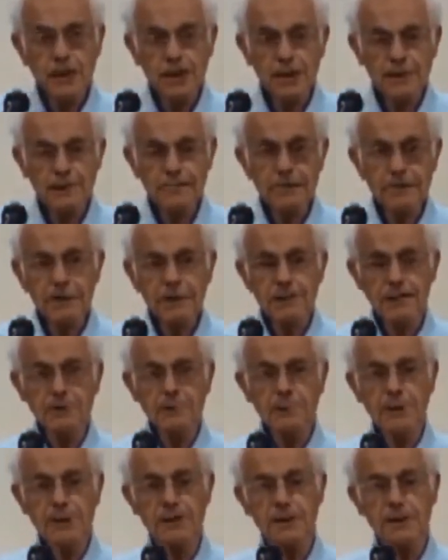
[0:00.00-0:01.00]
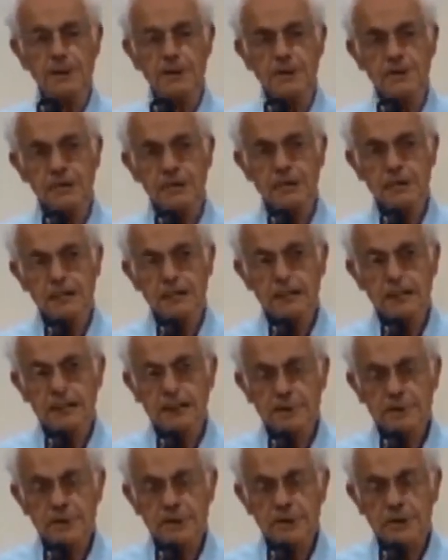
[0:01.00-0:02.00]
quite many
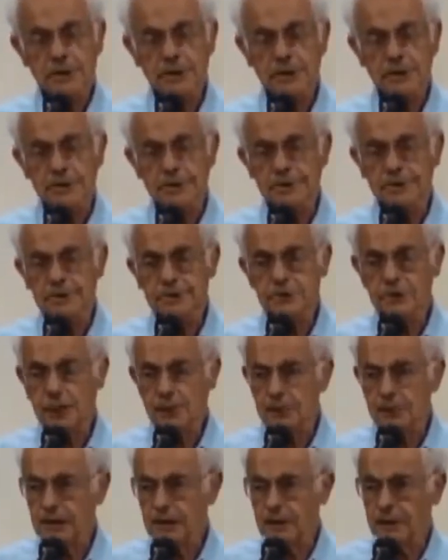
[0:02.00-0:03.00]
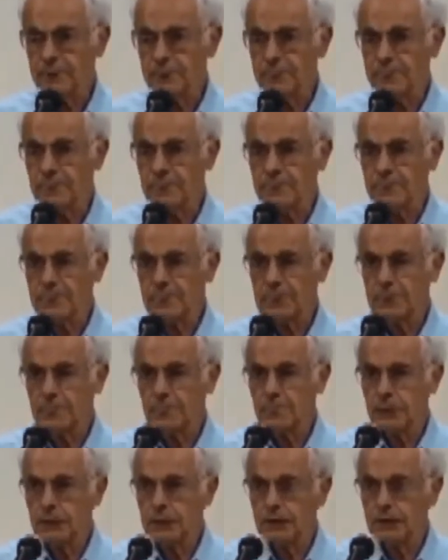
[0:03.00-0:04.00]
chapters in
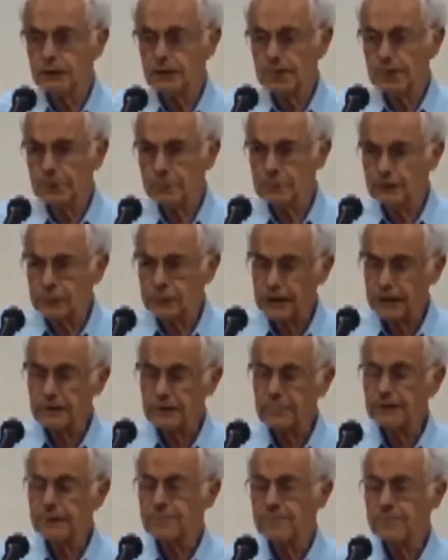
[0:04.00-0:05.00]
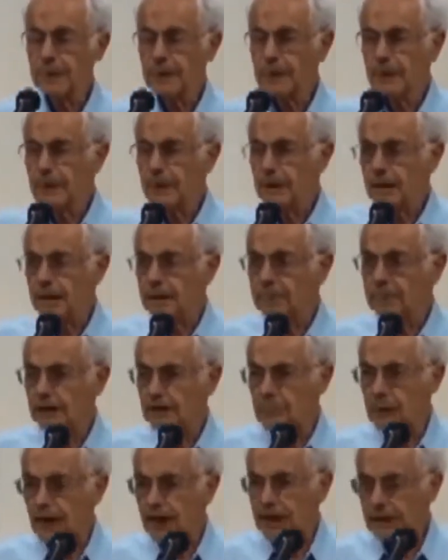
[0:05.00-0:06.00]
the book of Bereshit
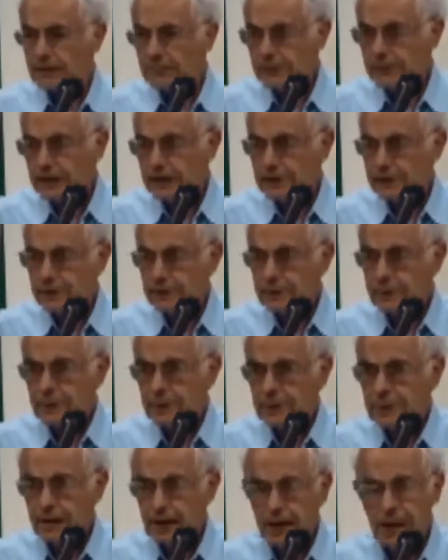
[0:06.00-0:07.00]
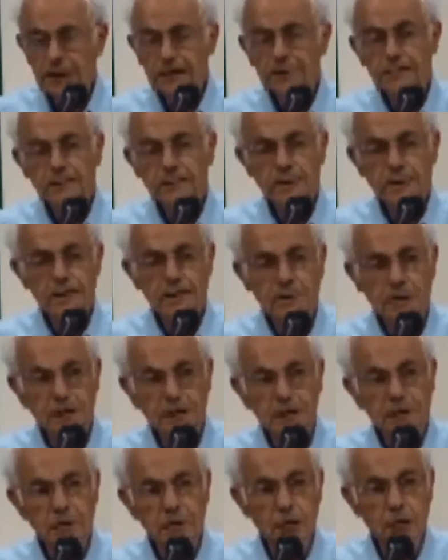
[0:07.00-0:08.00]
and arrived this night
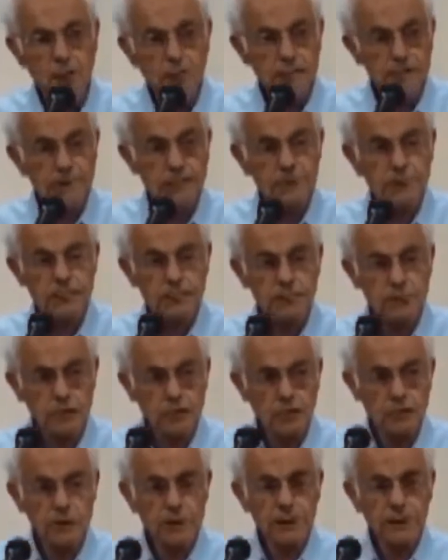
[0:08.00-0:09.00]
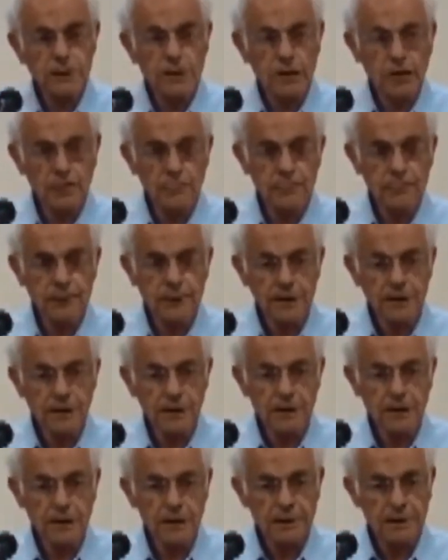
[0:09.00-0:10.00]
at the awesome story of
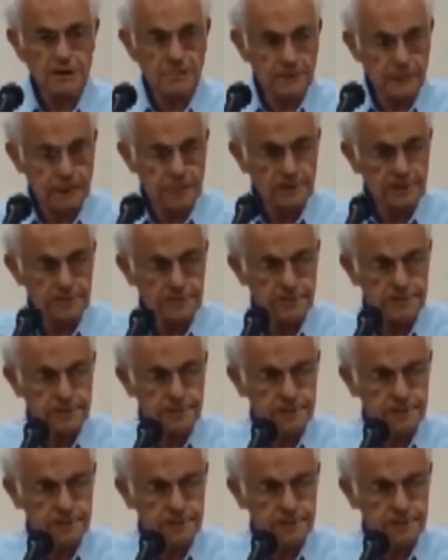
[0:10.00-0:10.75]
the Akedah.